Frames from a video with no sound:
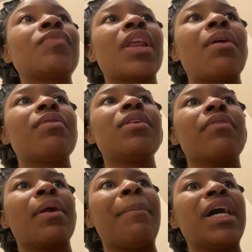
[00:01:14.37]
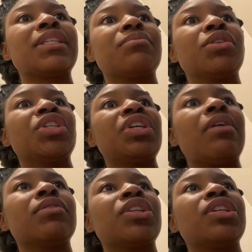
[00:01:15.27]
I really want to buy some
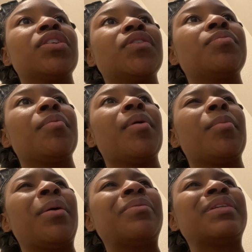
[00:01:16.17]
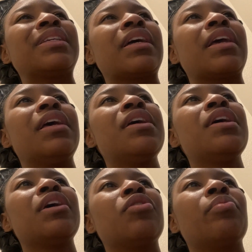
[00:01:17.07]
shower shelves, but my mom was like,
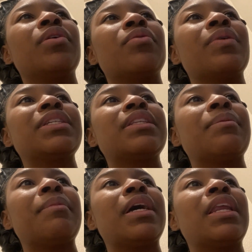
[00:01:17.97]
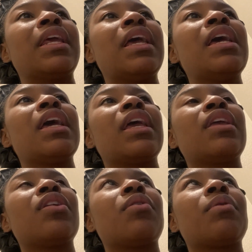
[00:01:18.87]
it would be a waste of money. And
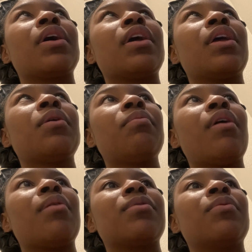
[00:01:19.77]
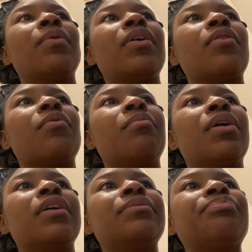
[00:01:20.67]
you know what? It probably will,
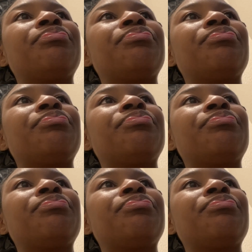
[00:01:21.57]
but